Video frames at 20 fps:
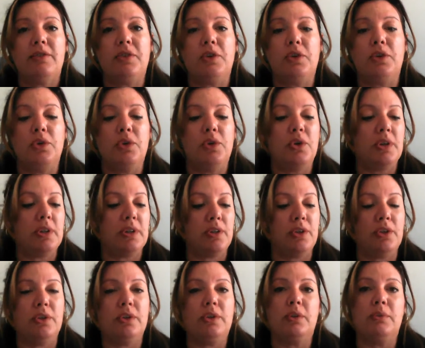for
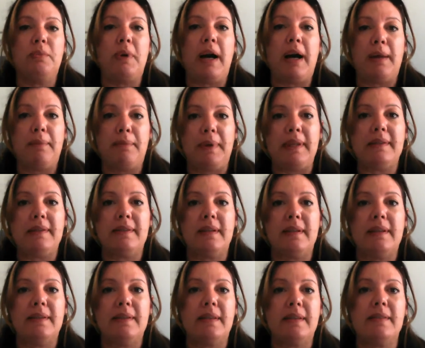Google My Business.